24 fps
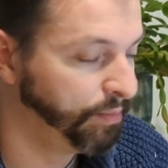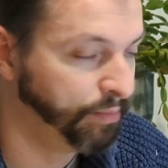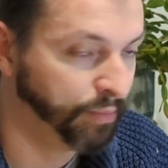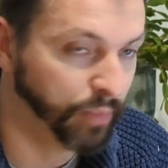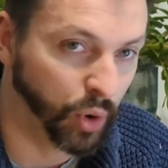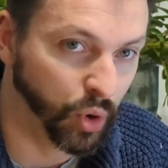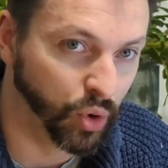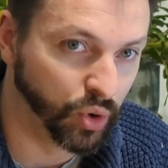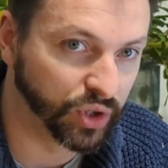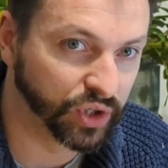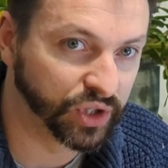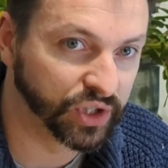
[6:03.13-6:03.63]

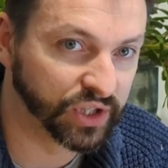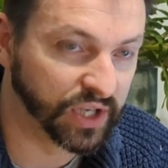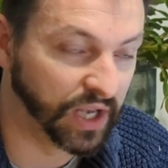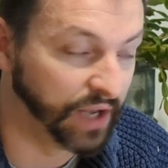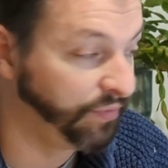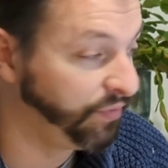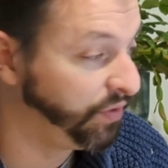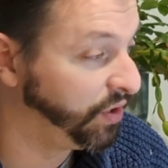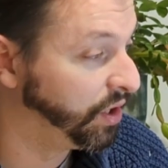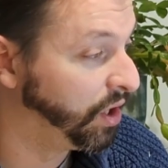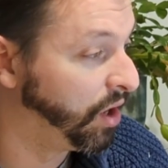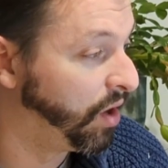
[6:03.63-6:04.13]
books,
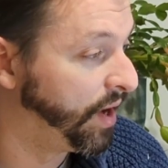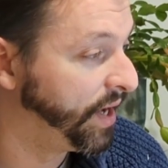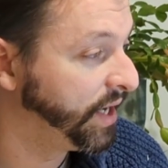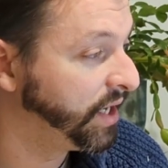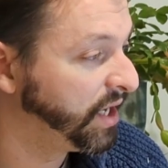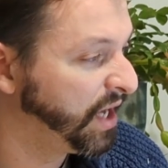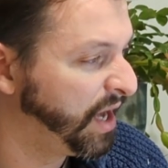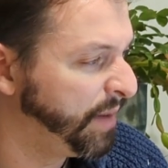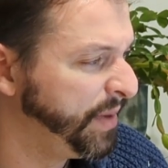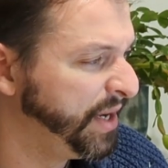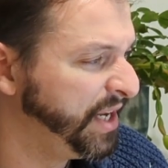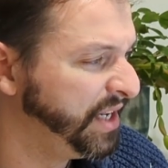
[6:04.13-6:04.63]
if you
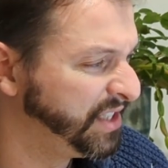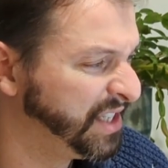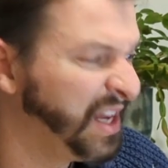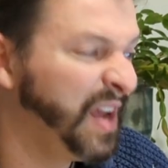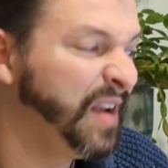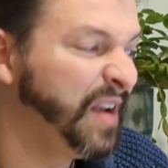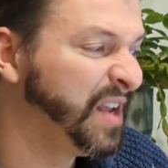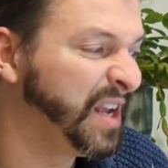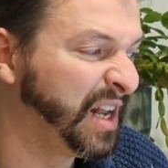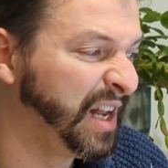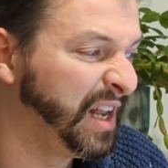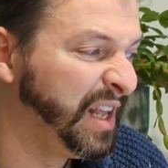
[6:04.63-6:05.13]
like. I mean,
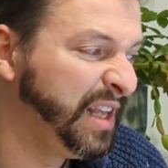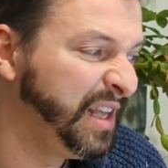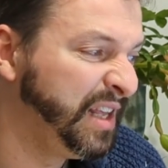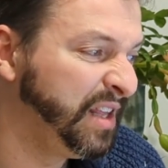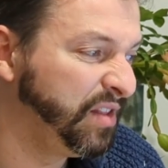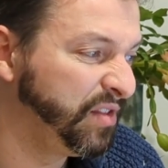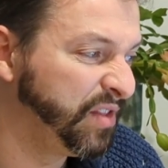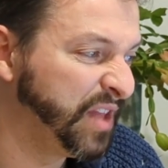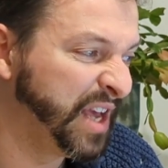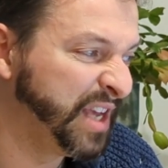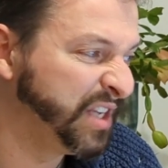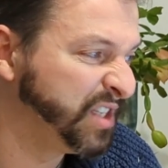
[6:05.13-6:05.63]
technically
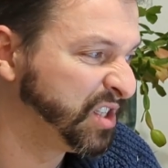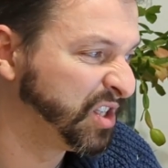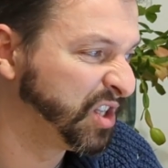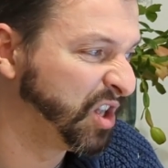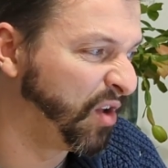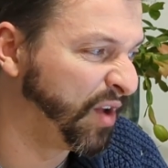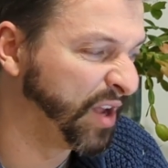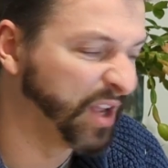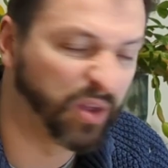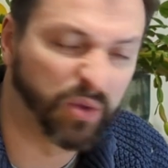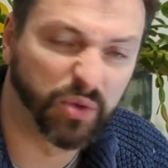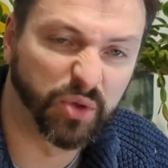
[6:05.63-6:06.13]
there's
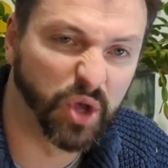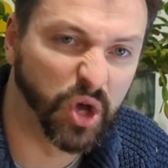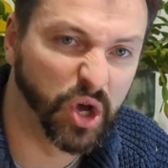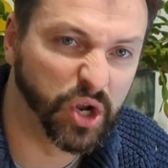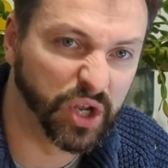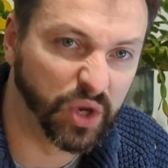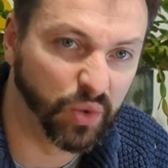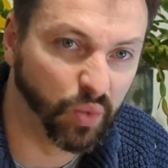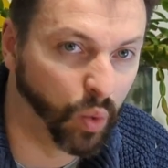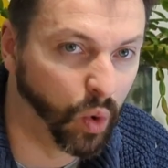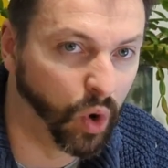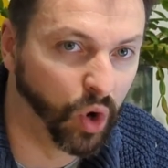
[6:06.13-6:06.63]
like
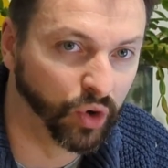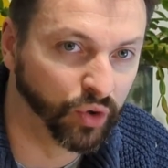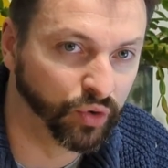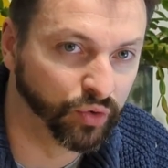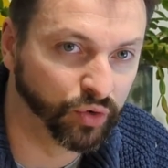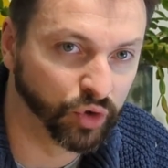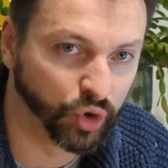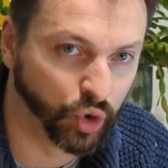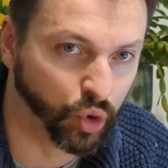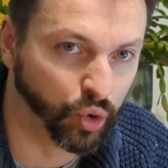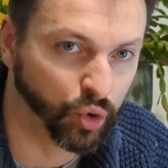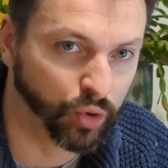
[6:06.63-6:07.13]
31
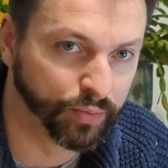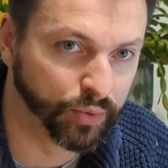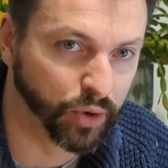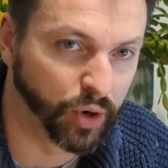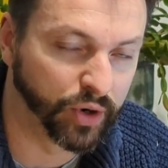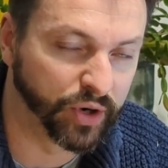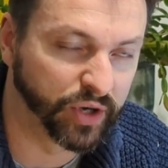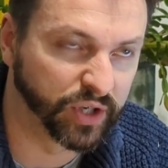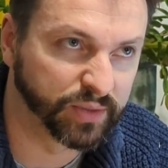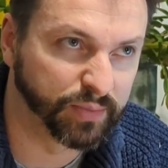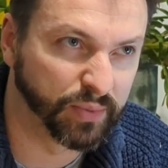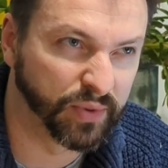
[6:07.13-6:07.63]
core
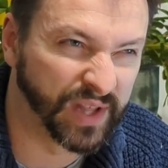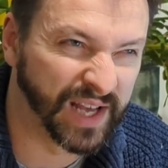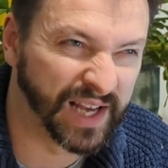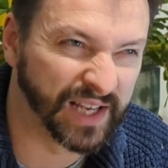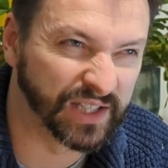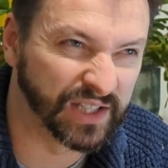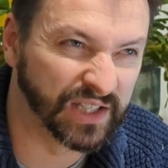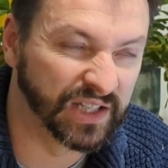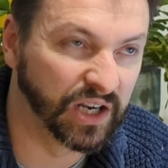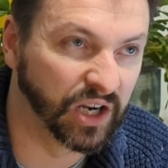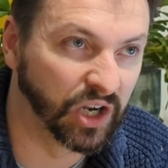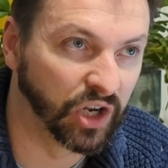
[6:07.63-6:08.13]
products, but
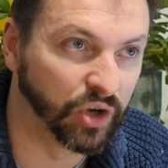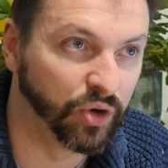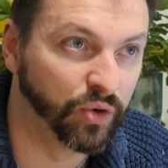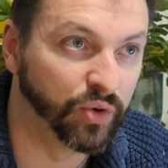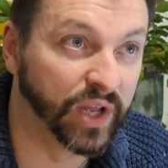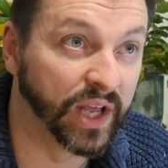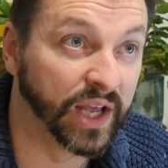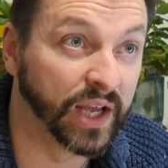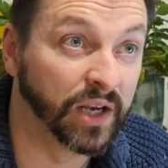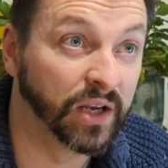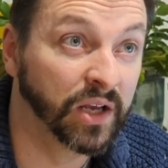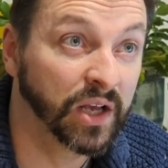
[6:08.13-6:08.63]
that's
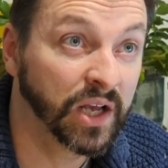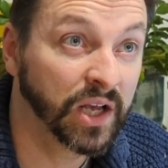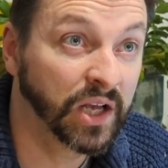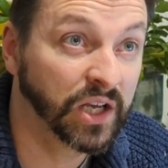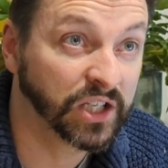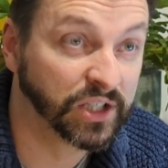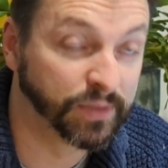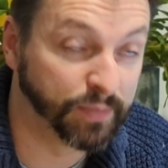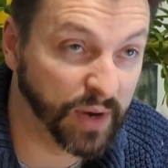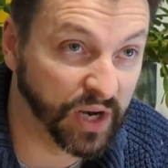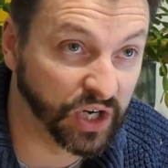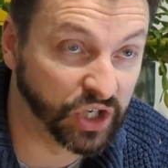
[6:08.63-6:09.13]
including
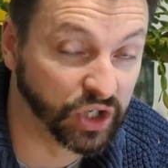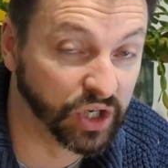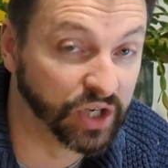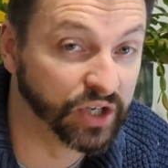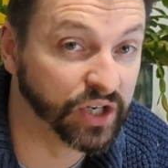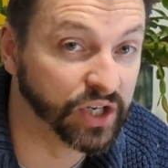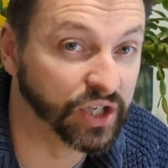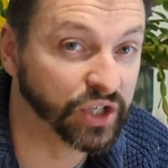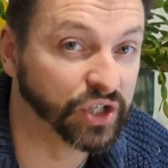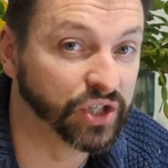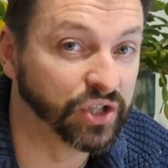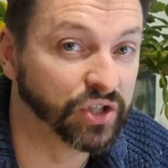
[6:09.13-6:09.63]
special
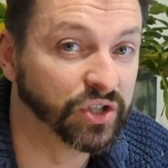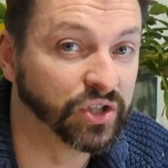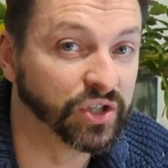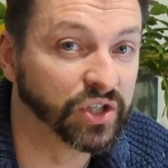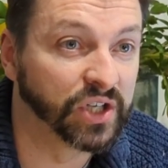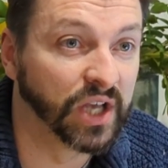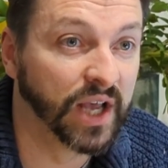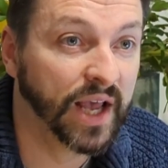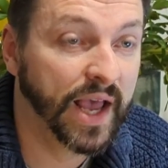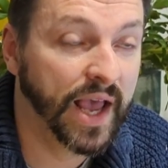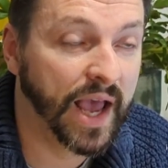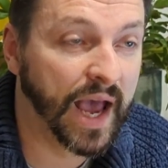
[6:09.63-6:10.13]

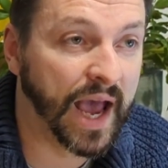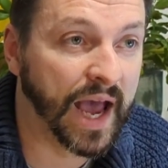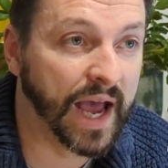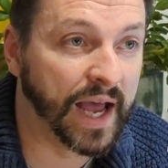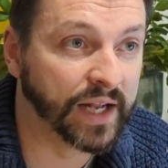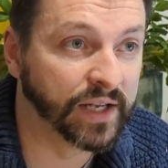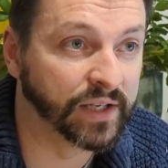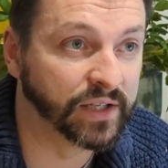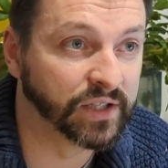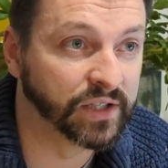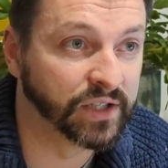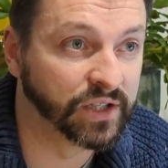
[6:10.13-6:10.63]
editions
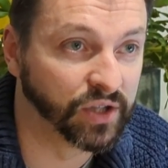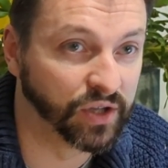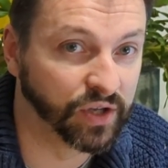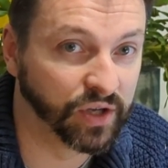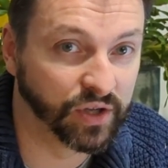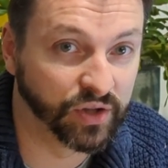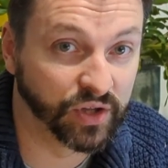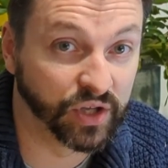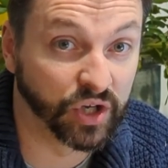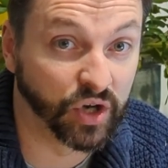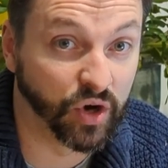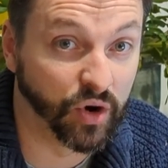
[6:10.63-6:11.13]
and
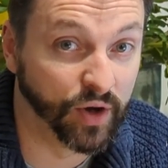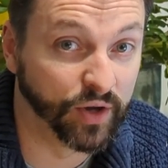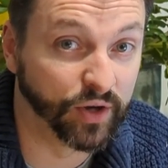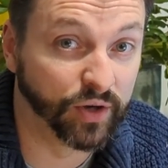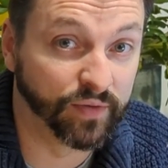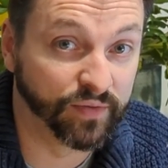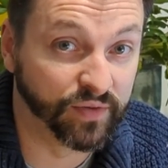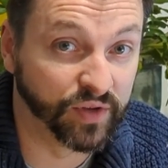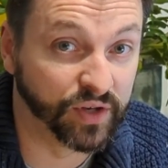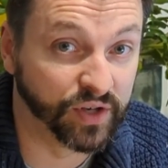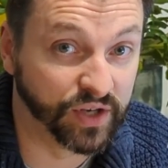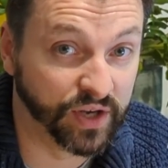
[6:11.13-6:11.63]
the kind
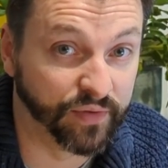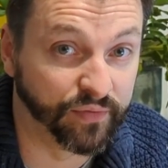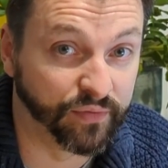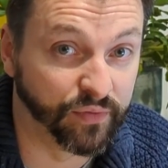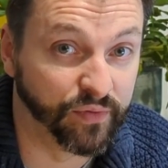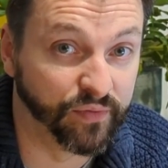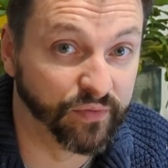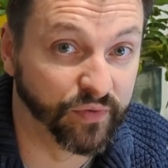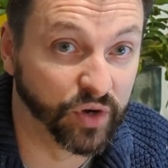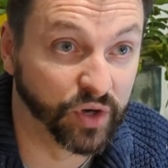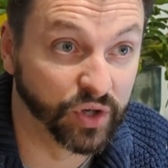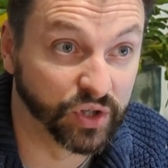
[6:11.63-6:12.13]
of the
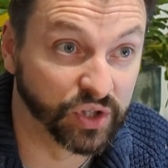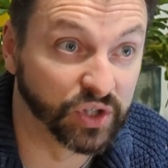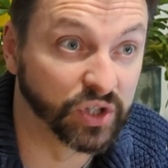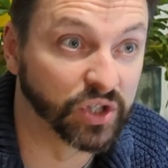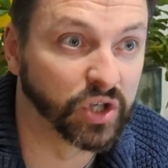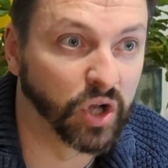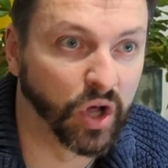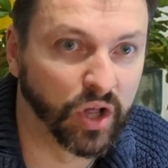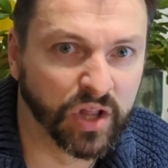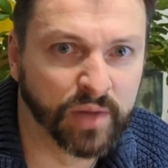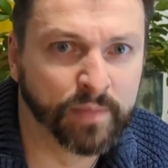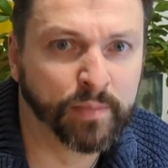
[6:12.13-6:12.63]
different versions,
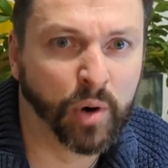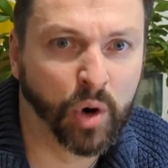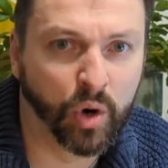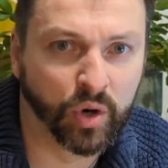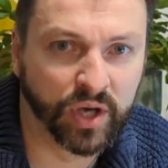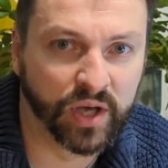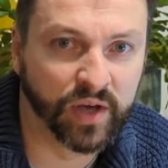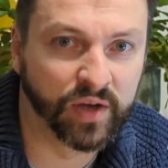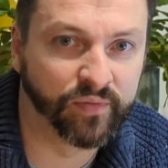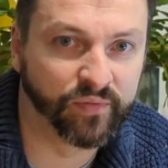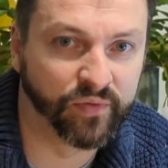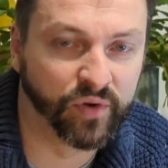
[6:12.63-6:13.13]
like the
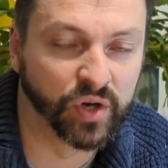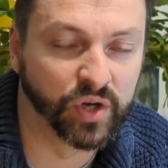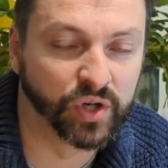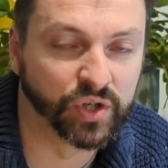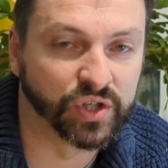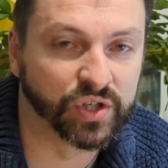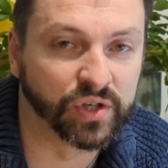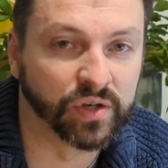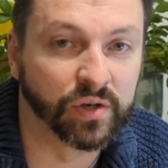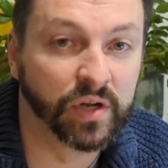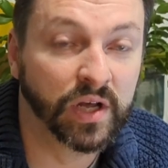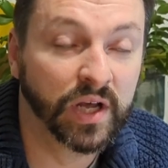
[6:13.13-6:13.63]
pocket
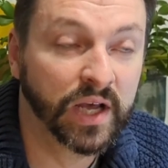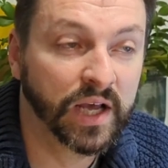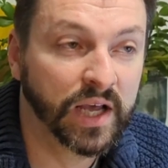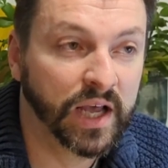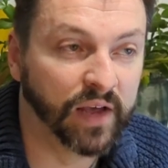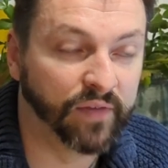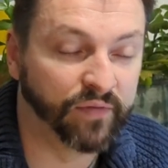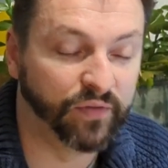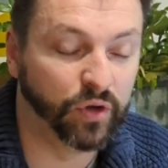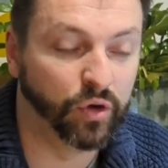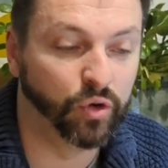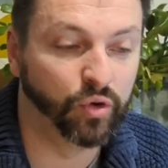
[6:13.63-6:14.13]
version.
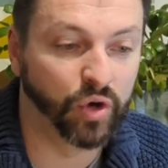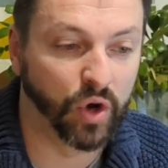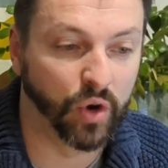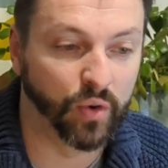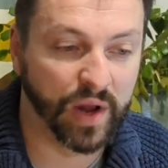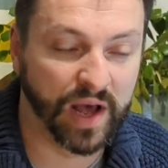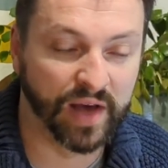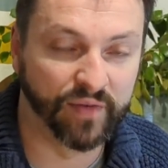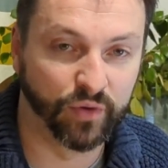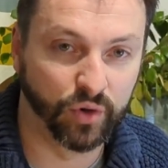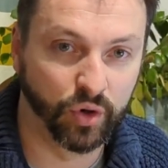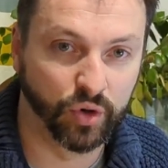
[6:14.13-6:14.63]
If you don't
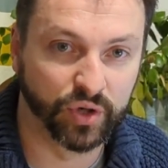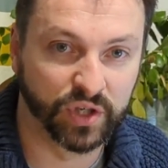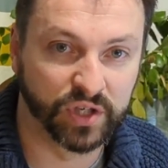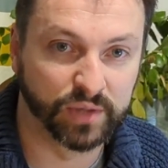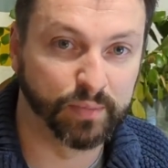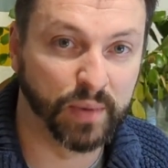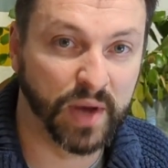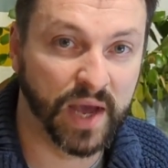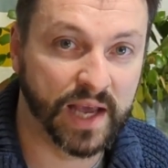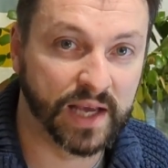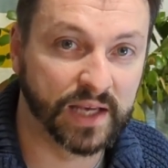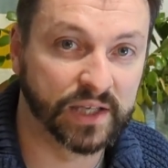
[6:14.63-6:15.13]
have a lot of
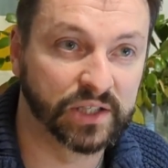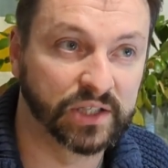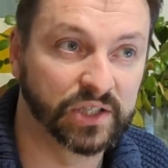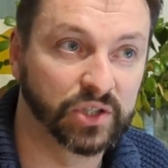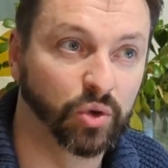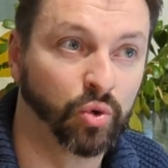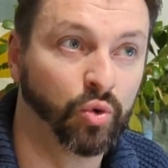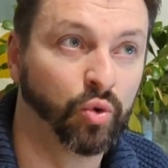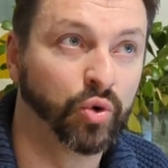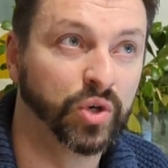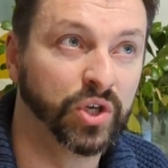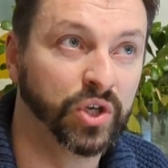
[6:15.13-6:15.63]
space,
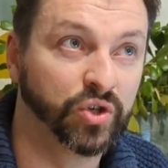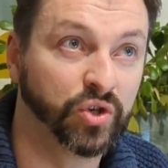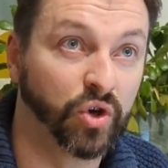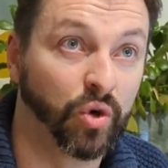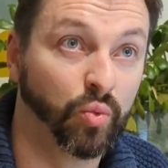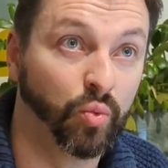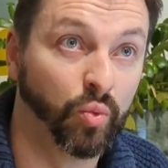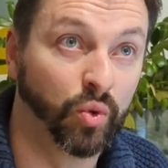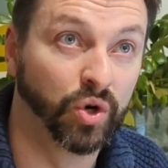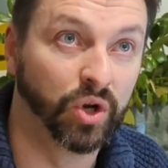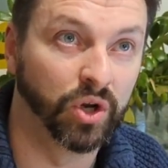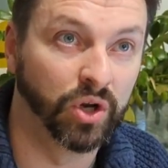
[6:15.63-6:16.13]
or you
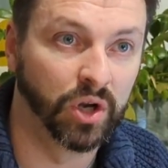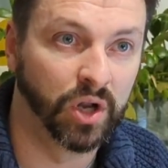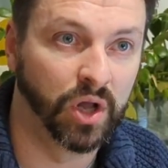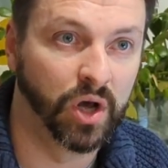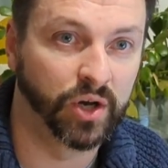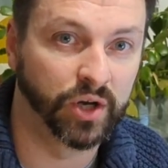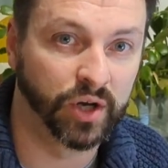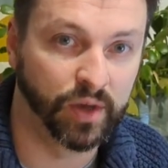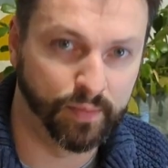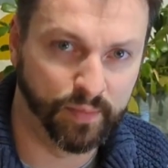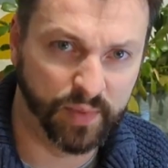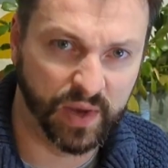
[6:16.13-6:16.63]
don't want to
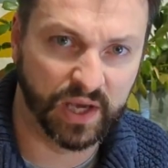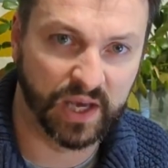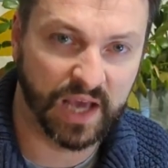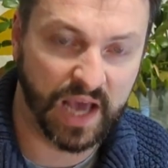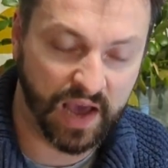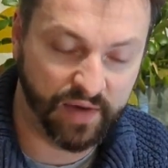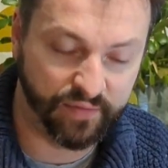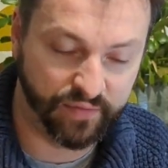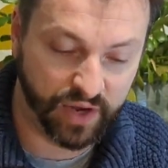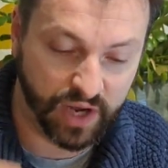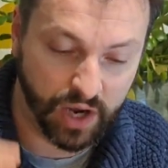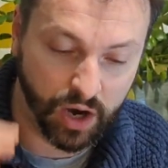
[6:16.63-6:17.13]
lug a big
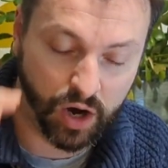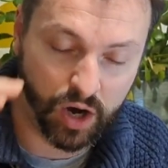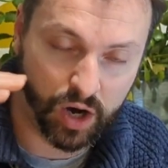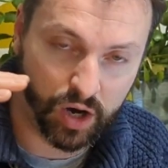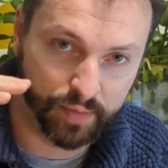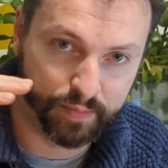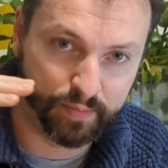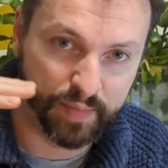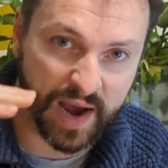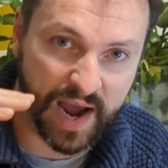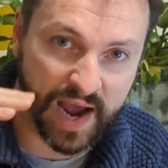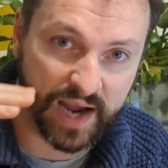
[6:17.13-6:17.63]
heavy
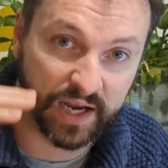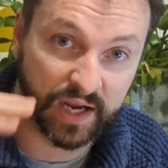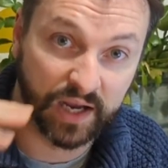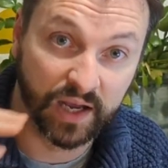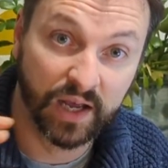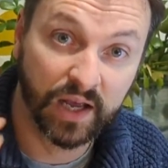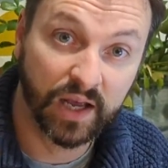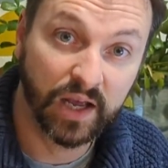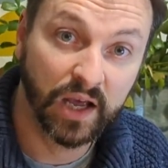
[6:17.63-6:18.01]
hardback